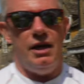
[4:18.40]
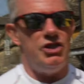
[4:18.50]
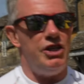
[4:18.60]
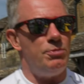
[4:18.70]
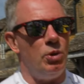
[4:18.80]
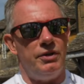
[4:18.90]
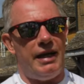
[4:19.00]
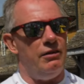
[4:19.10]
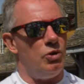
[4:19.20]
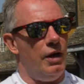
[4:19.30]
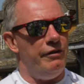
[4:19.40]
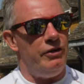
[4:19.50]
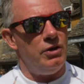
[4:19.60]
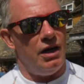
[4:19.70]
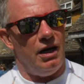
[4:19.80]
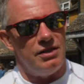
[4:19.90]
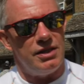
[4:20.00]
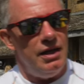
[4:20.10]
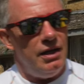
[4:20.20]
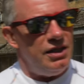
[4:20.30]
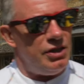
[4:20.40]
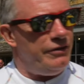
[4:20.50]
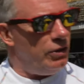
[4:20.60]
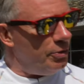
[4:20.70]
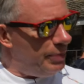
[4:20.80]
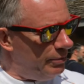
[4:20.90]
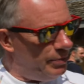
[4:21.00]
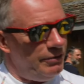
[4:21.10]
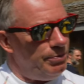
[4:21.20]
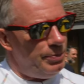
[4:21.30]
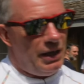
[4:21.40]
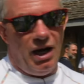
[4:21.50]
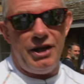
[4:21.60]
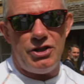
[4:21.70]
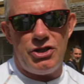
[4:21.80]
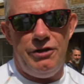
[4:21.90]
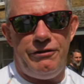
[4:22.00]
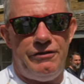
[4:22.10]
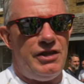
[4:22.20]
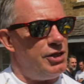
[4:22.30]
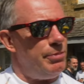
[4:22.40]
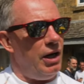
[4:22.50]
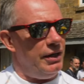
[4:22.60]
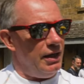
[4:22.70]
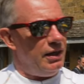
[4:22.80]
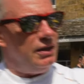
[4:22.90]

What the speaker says: and she's brought down quite a few cars. So if you look behind the 250 Spider,